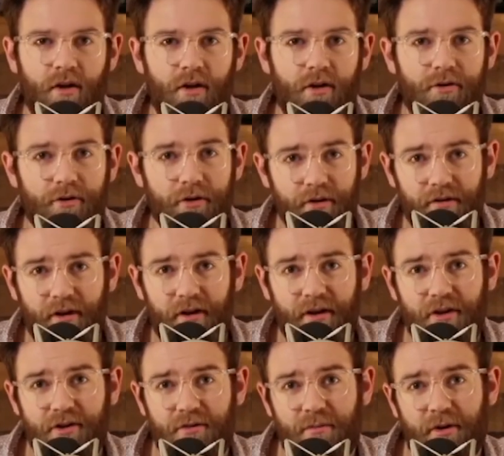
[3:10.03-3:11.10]
During the
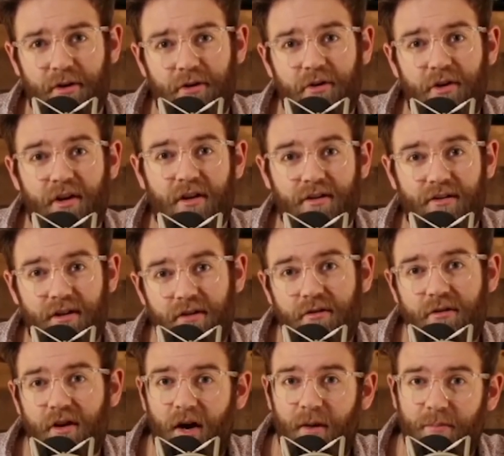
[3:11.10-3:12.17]
validation period, you can continue
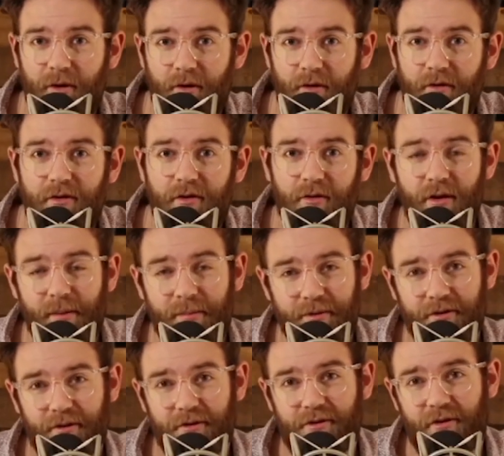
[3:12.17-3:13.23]
to upload new
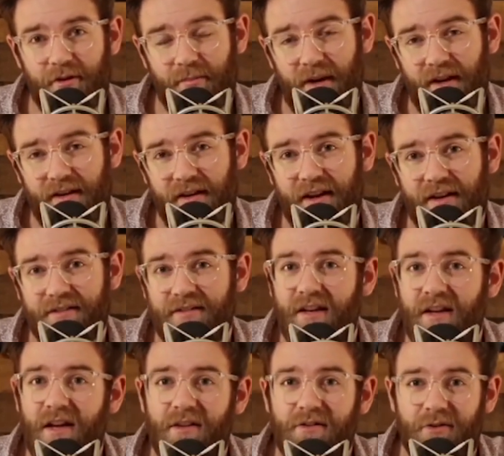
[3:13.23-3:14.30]
episodes to your podcast
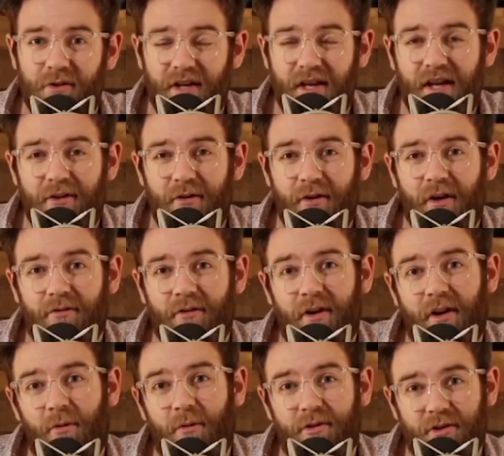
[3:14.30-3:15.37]
so you can hit the ground
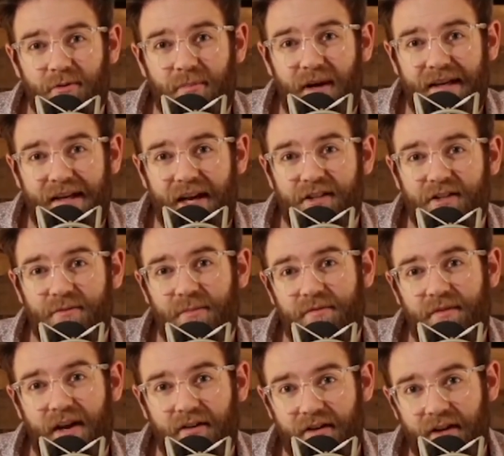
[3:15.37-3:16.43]
running once your podcast has been
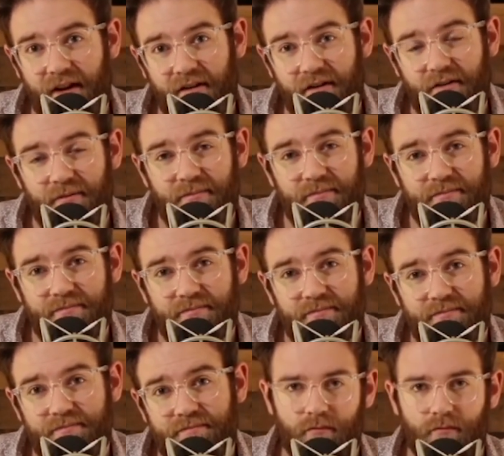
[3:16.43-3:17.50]
validated.
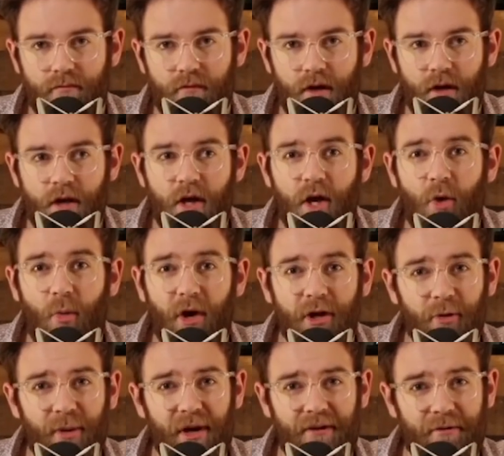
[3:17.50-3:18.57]
While
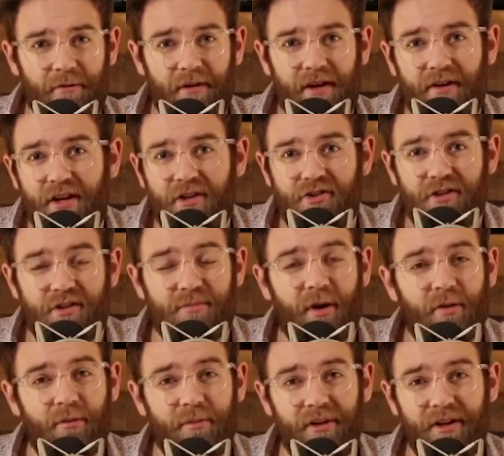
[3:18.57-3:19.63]
you're waiting for validation, it's
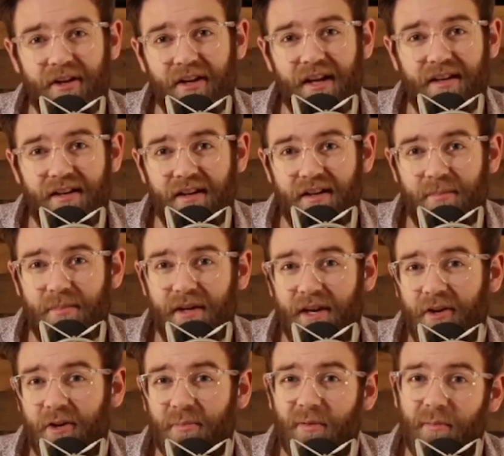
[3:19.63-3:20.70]
probably a good idea to plan
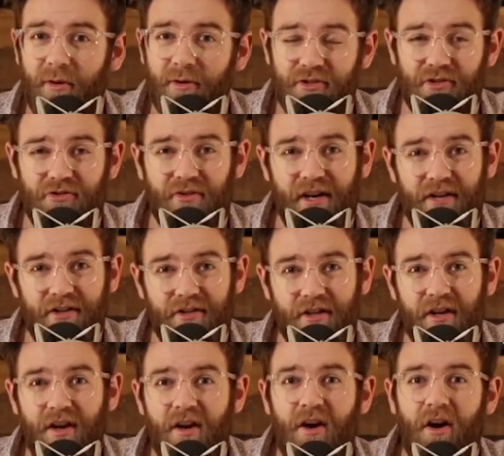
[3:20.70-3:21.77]
out your promotion strategy.
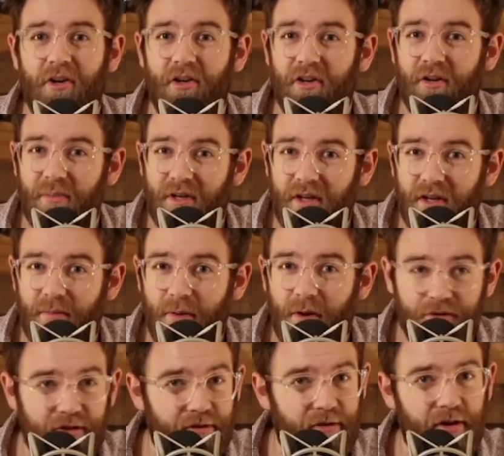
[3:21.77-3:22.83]
Are you going to be
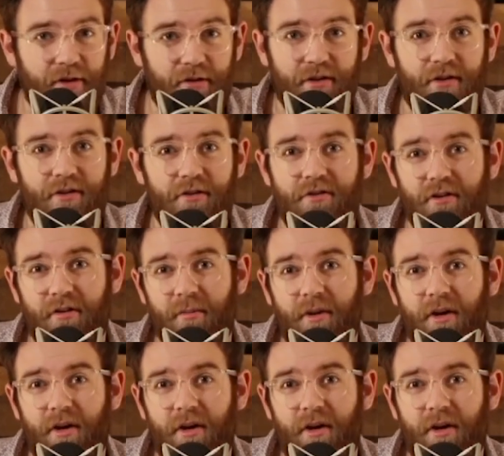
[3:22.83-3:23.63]
posting videos on YouTube?